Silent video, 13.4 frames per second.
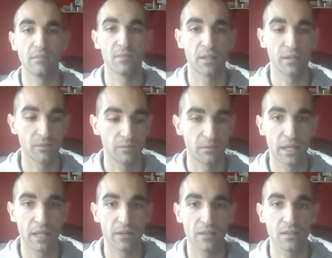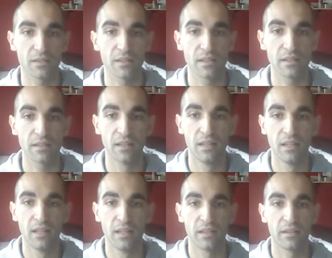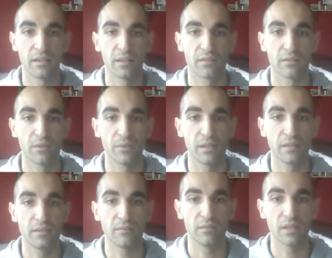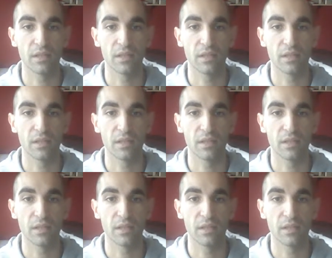So without asking, they'll throw in